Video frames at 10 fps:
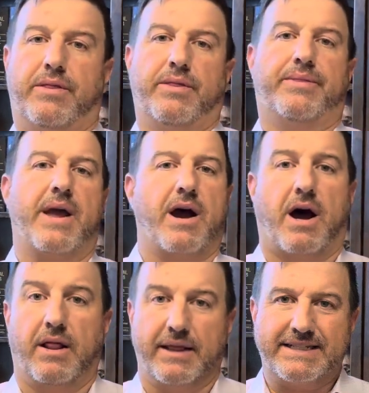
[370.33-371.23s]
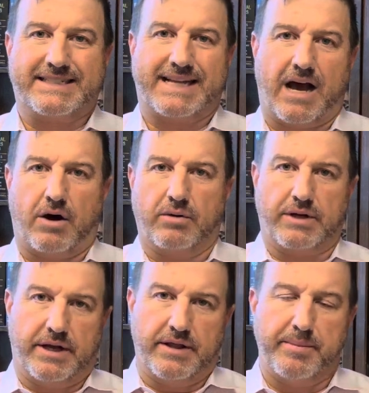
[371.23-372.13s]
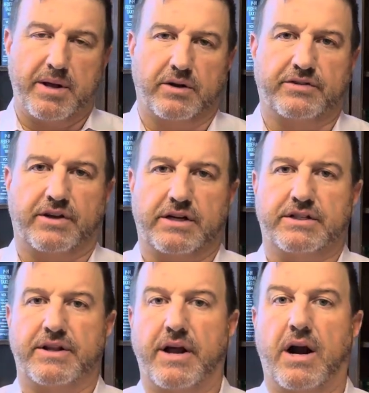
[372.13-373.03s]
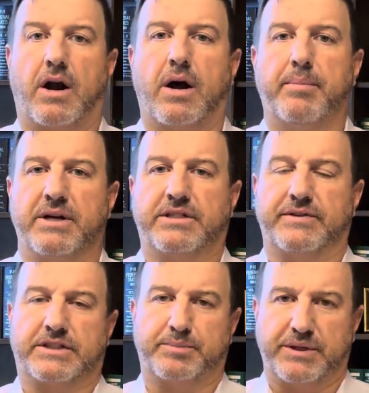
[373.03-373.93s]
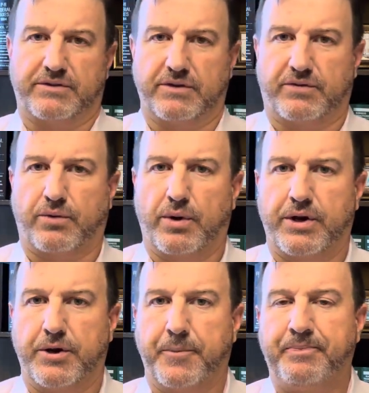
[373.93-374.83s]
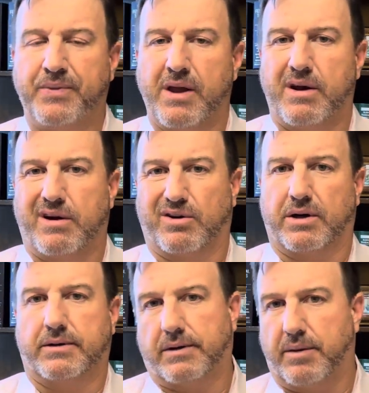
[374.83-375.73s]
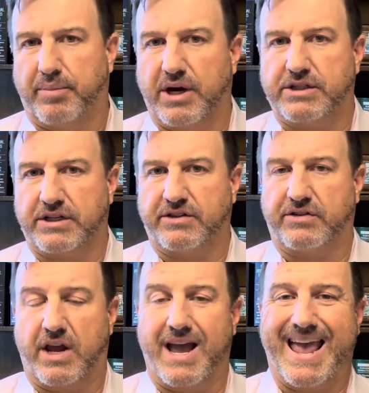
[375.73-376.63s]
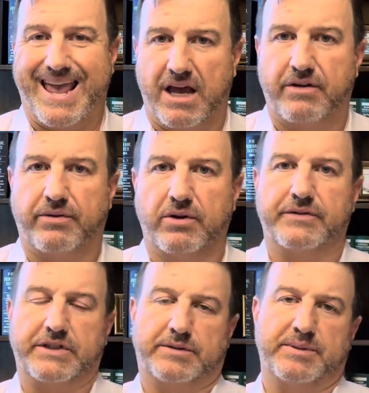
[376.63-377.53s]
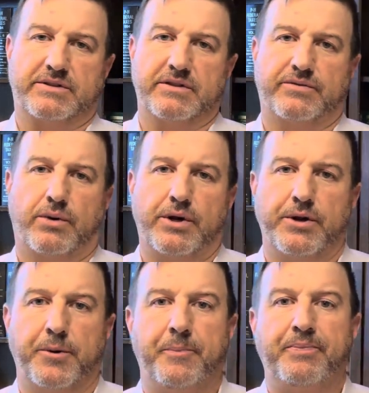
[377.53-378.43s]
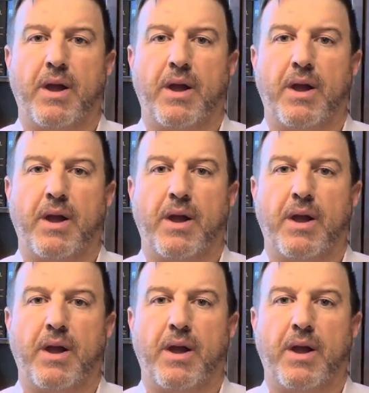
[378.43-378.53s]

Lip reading: they list out in the middle section there a bunch of expenses for you, or a bunch, I should say a handful of expenses for you.